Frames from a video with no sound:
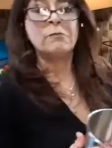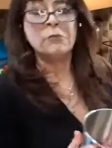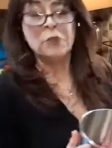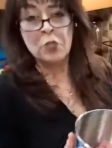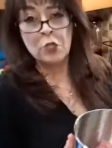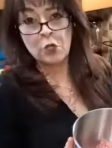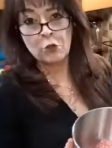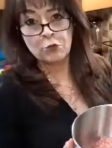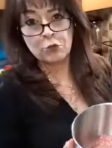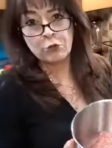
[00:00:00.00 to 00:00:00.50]

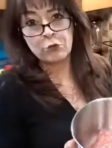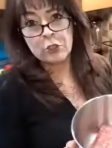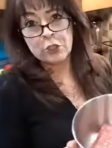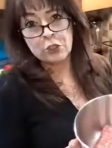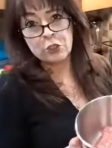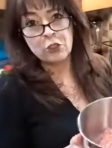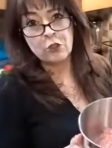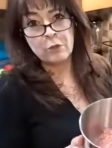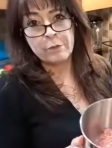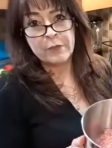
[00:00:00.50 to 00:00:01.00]
you know,
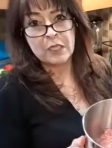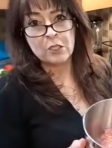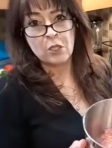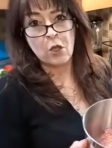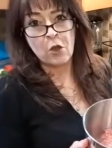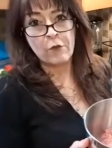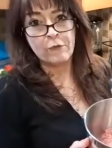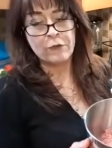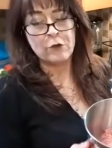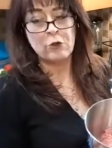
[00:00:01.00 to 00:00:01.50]
traditional
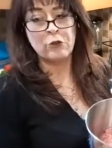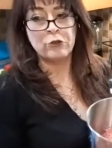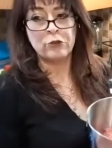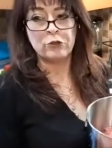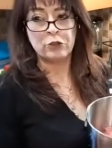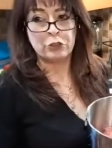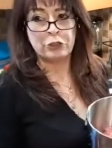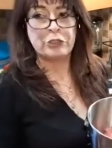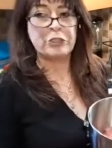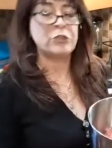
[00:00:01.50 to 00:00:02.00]
meatloaf, you
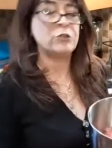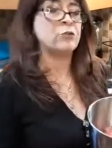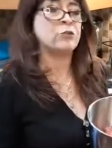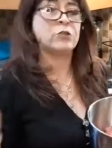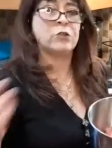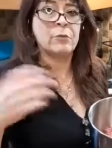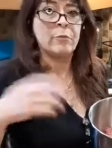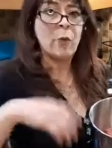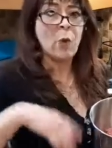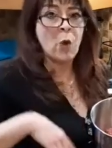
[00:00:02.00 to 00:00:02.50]
usually
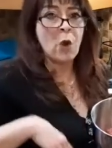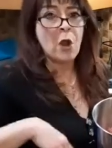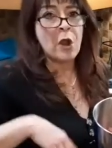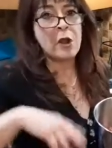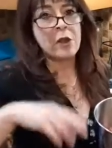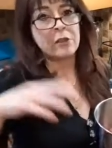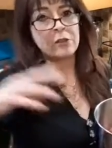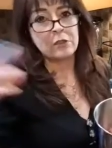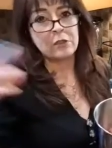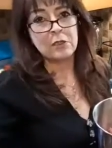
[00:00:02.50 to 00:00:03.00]
use the
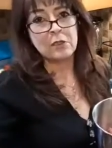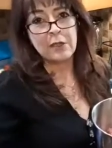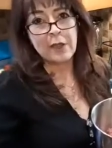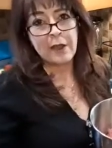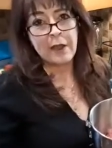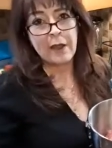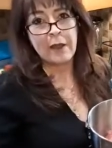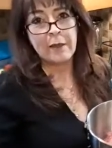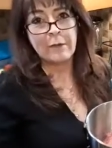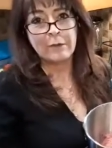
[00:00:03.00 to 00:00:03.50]
pork, the
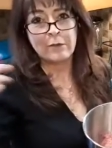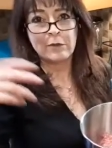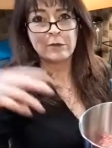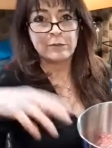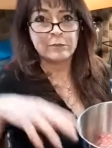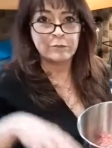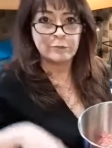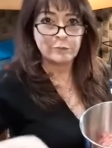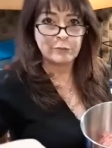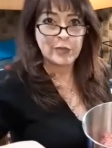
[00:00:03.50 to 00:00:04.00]
lamb, the
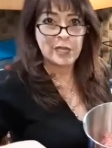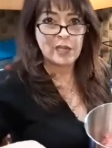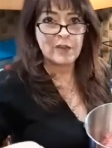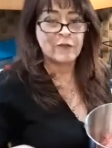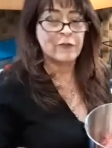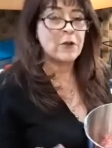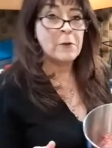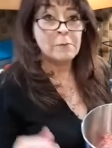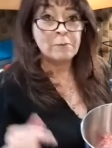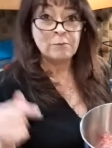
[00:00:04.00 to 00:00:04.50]

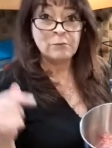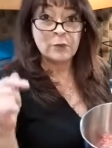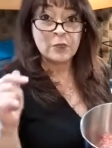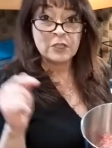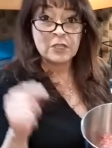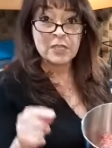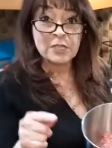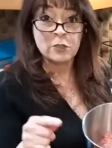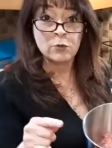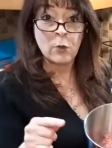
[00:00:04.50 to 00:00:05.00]
beef.
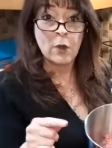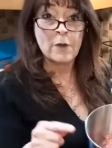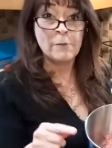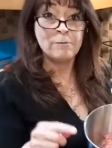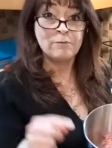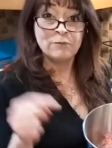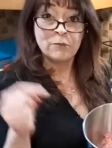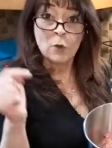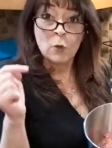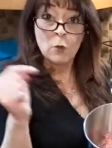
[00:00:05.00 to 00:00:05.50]
But this
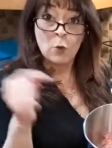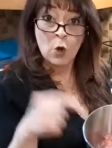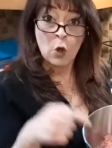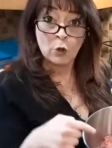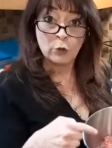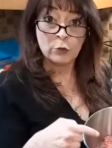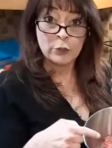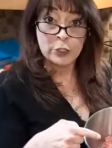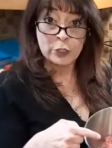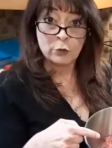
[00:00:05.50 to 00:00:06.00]
one, we're
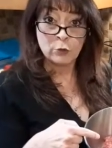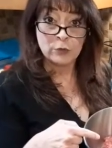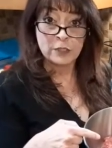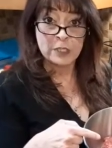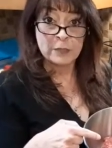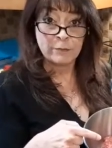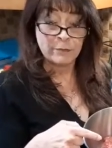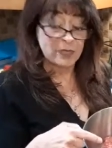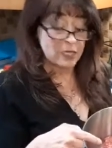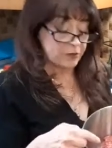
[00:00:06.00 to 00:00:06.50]
only
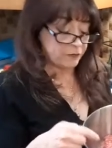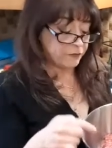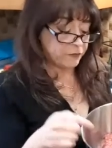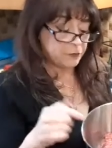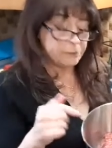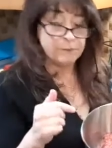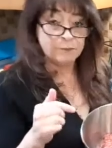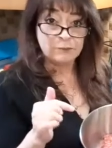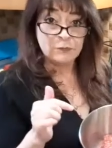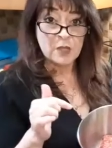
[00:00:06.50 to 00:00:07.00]
using beef.
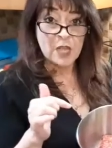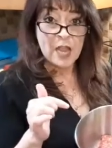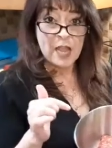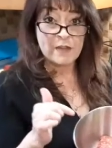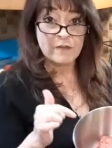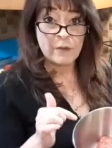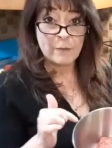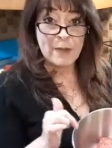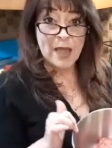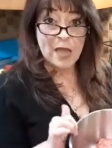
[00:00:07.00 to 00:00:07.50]
I
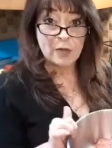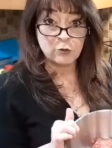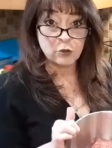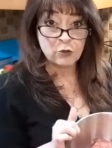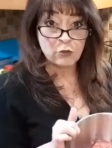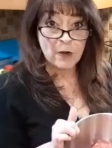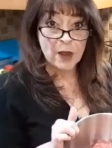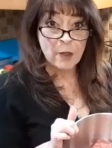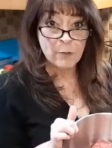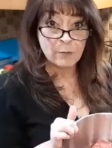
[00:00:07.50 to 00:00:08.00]
have a pound
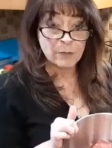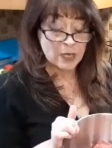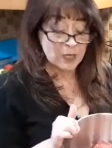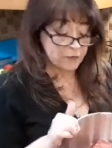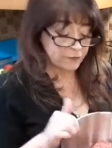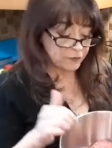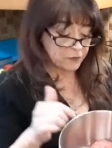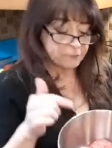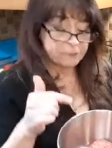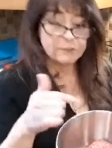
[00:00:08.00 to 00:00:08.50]
of ground
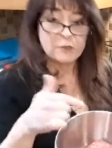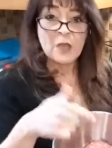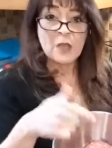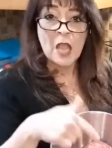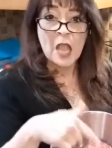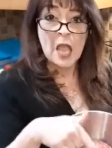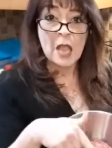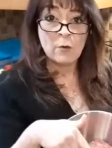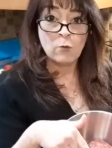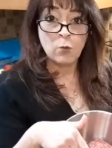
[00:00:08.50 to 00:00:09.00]
beef
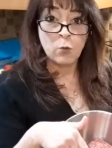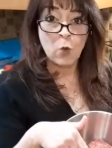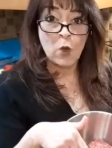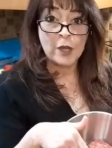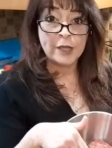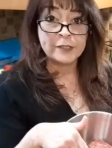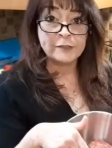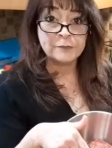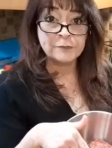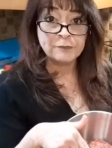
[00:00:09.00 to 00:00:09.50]
and
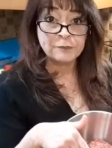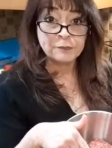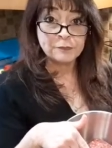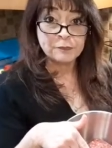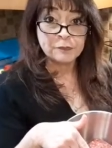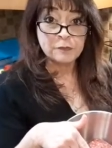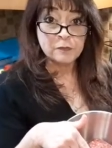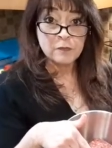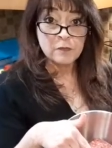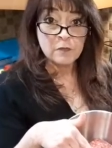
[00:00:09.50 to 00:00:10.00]
one
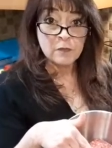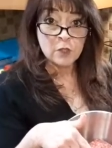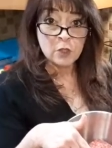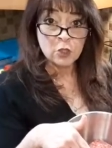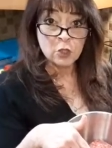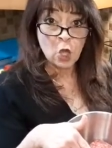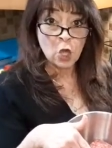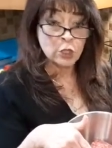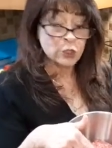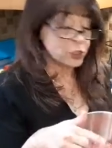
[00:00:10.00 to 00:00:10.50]

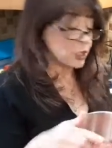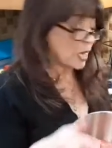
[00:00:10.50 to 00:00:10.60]
large